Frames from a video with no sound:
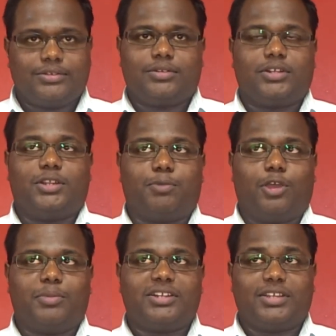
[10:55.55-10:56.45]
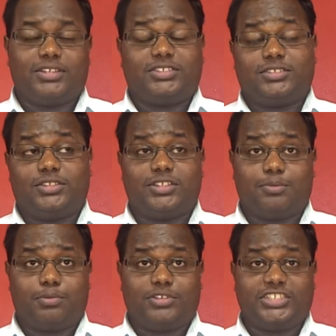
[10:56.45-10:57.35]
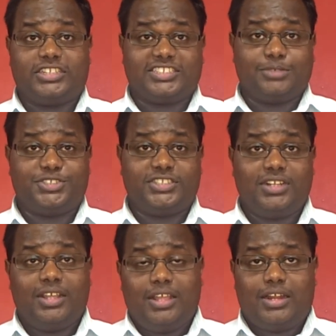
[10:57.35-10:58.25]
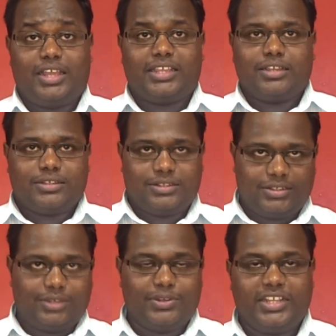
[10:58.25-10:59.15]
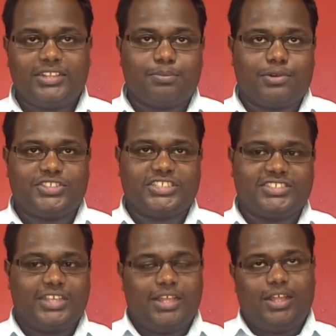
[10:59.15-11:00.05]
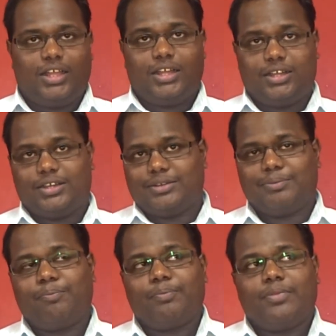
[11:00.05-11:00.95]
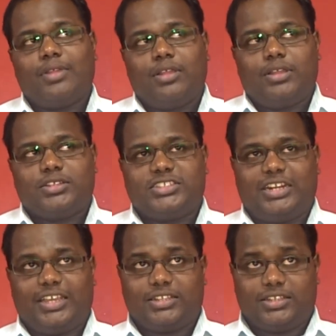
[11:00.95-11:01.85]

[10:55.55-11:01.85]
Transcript: deployment, the project description, like governing the project's say like the